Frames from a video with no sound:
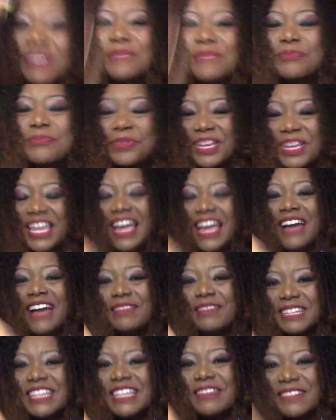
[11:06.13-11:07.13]
to bring her
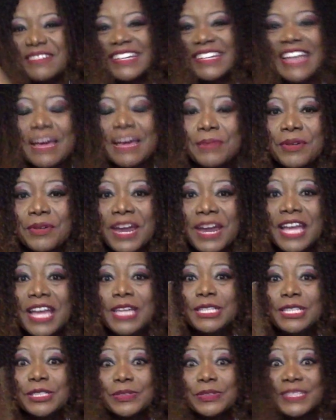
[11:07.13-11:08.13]
out here on camera
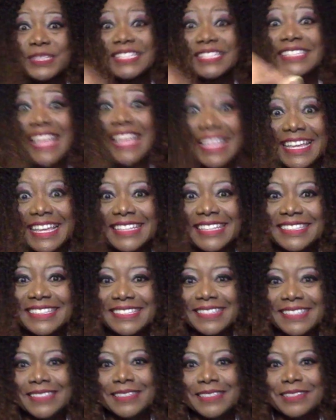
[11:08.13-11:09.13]
to say
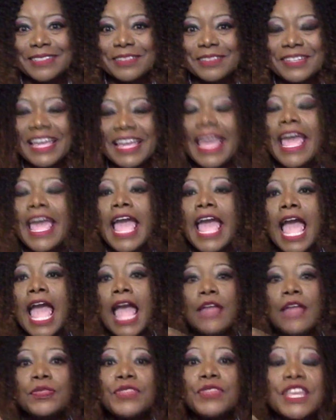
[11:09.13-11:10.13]
it. Okay.
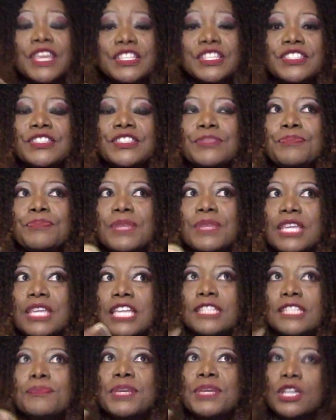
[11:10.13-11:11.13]
This
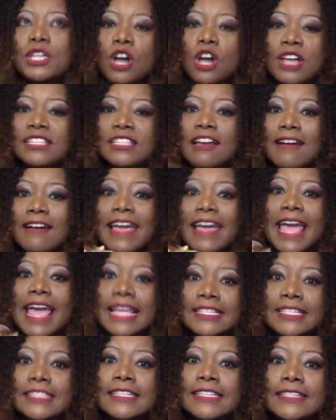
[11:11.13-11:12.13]
is because our
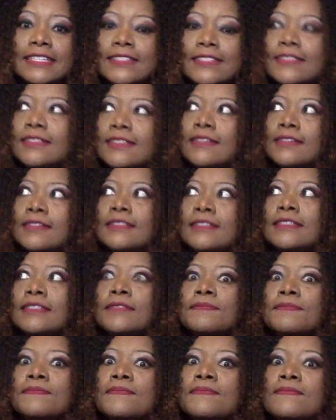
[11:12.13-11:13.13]
ancestors
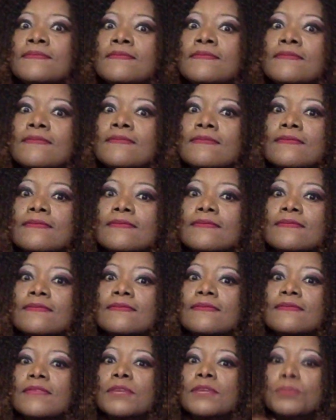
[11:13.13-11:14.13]

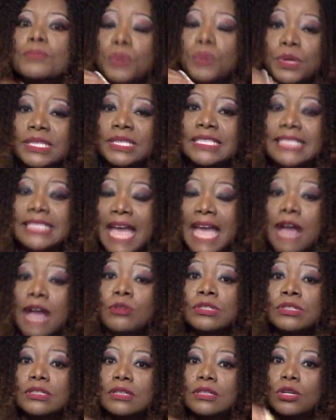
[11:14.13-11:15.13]
put
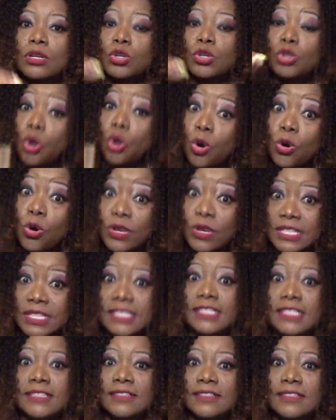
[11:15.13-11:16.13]
down laws